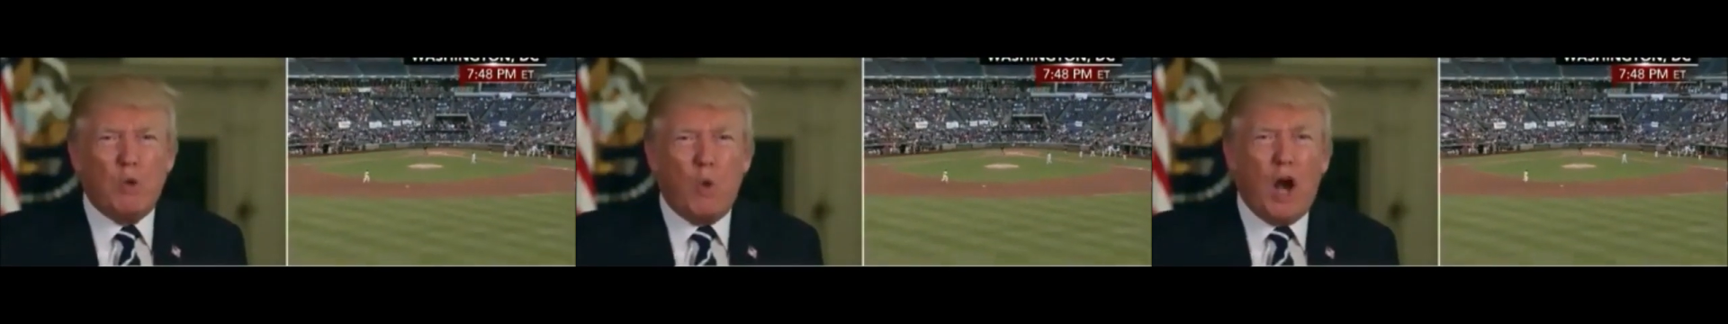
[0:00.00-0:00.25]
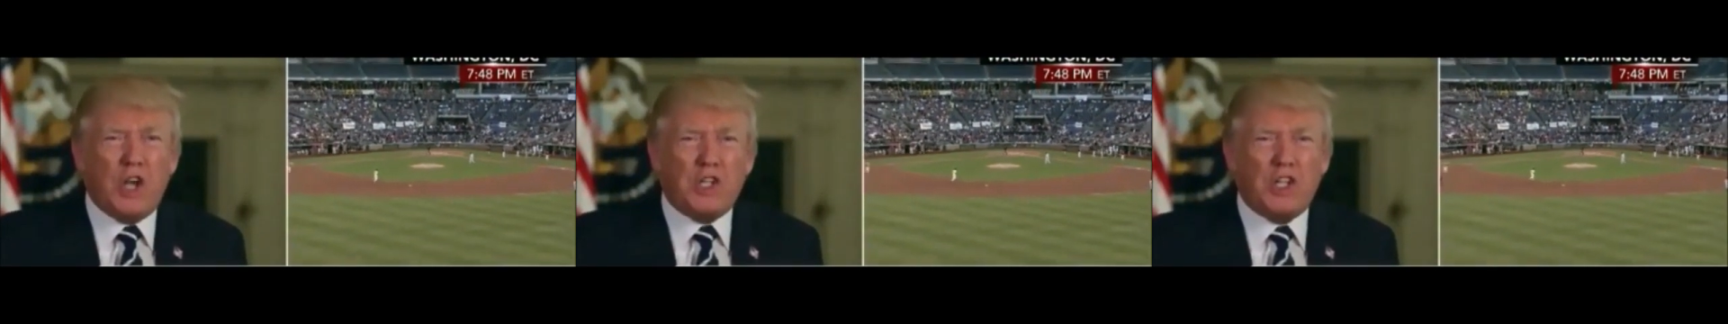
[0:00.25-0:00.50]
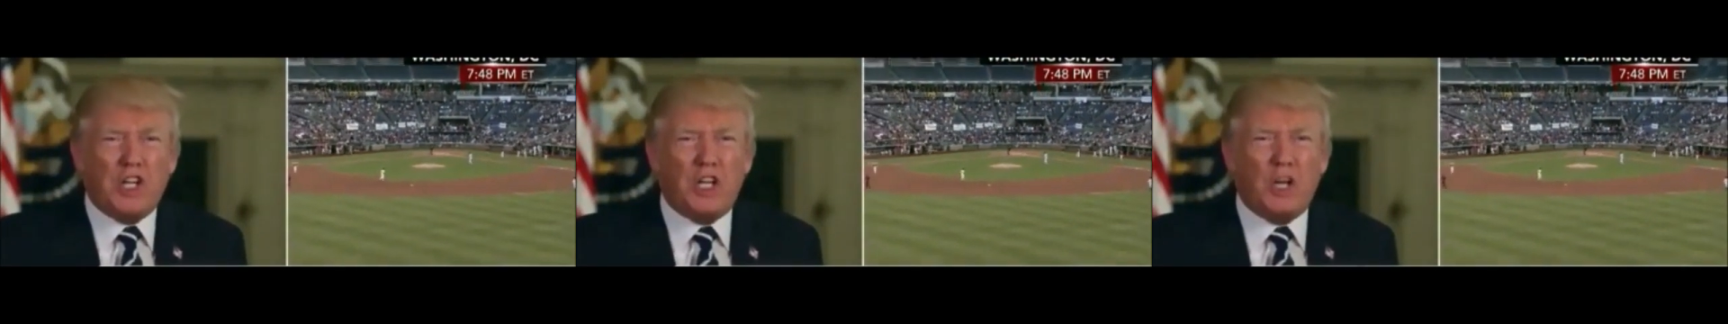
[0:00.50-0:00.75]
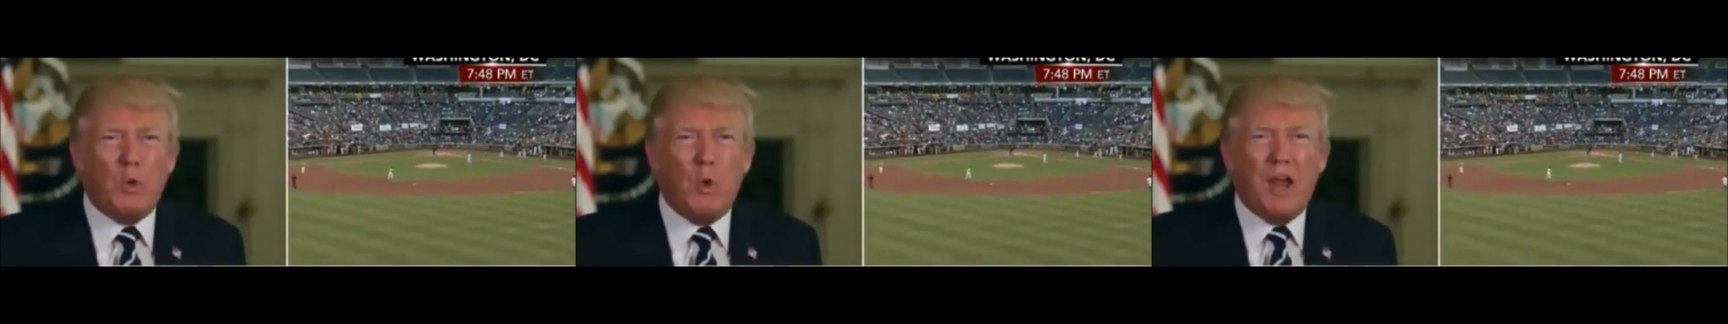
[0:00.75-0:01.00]
In
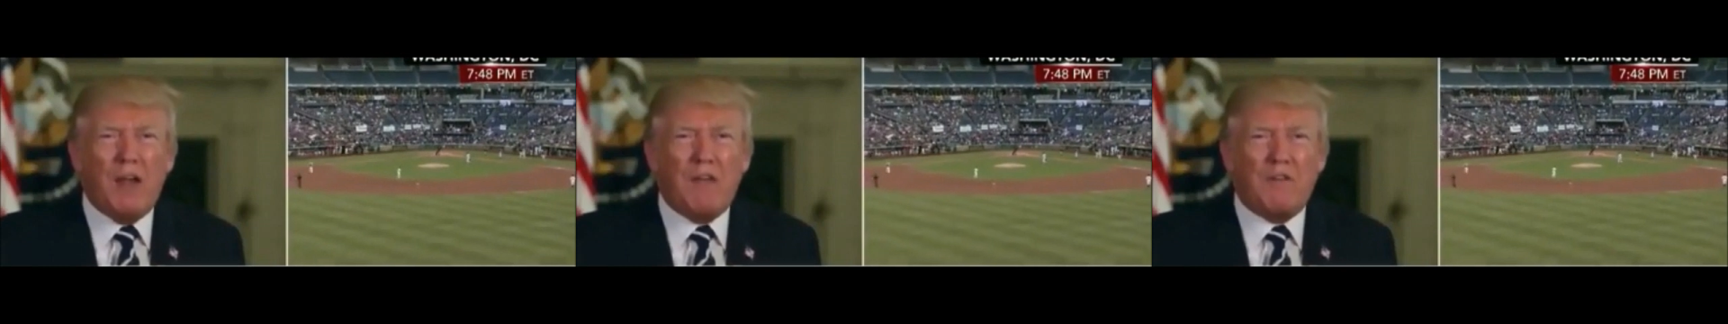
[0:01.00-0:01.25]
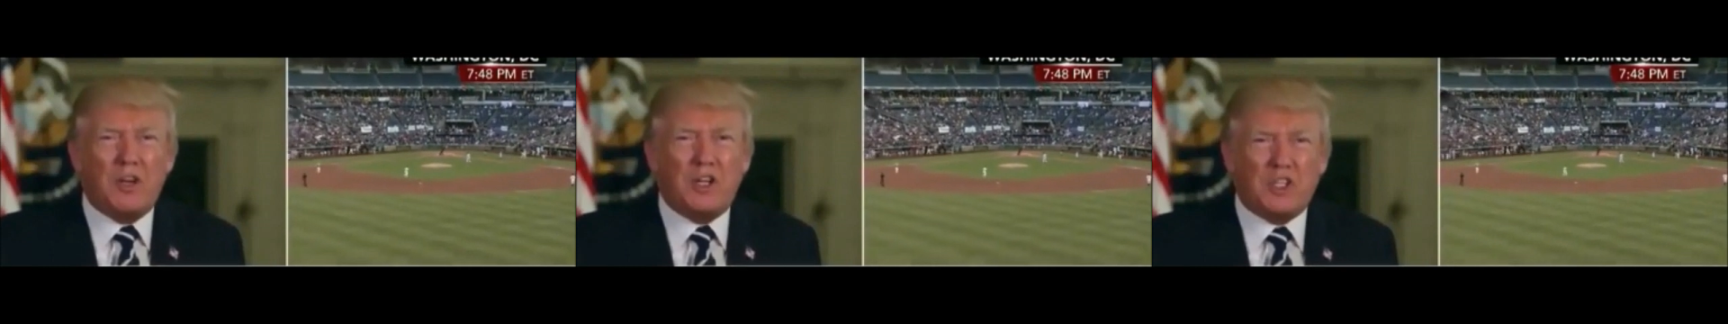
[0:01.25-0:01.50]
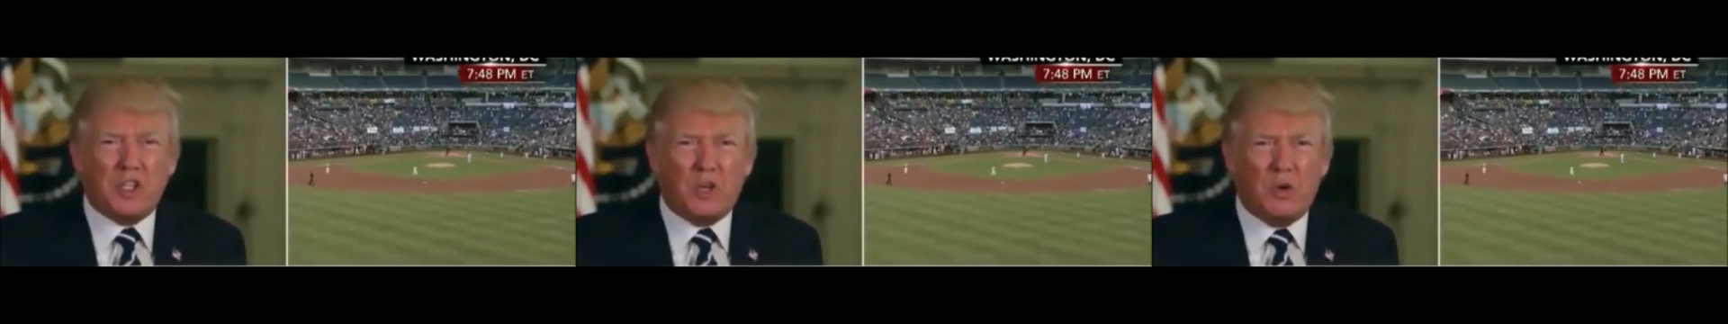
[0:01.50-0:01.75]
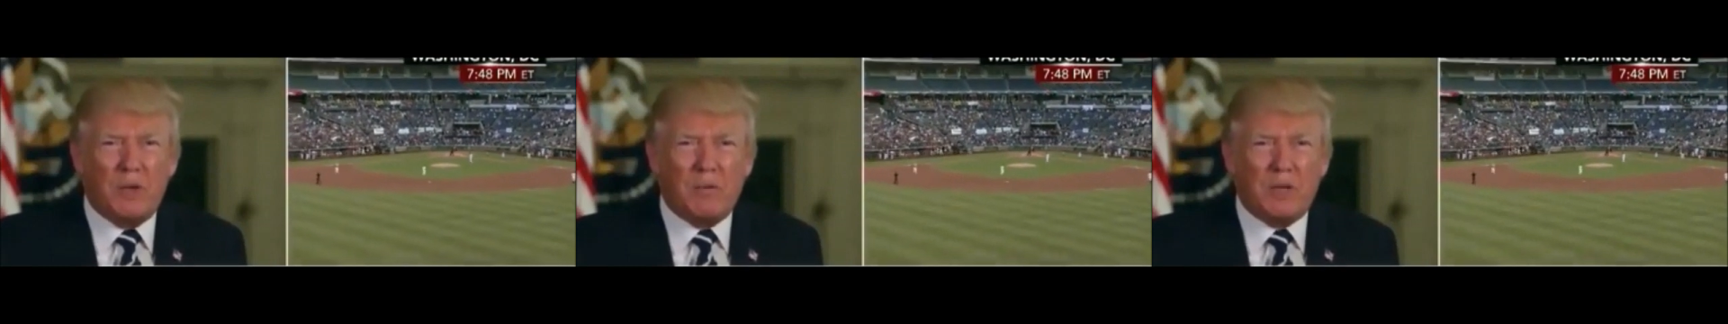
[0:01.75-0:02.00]
Washington, we have our
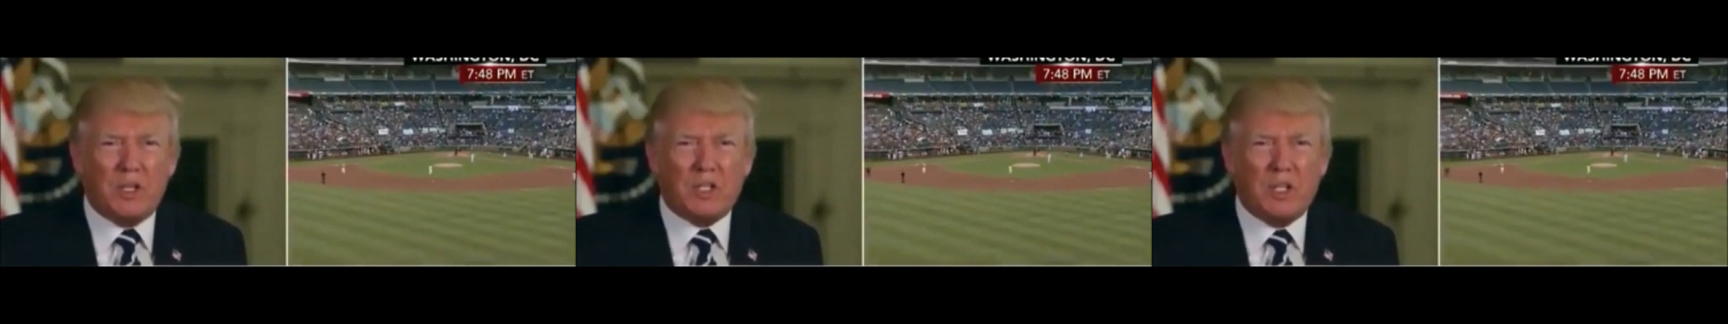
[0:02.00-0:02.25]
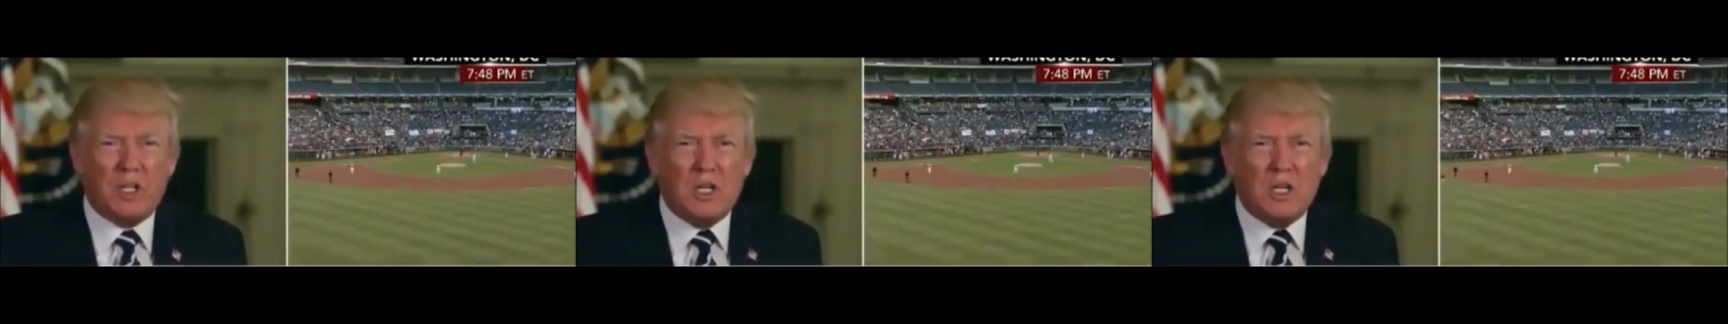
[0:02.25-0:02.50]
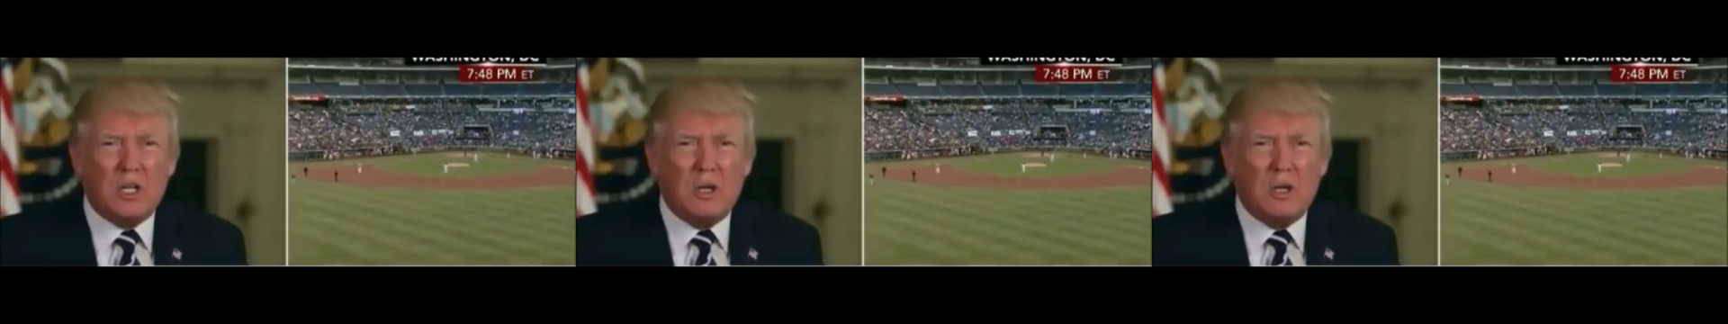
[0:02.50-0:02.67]
disagreements,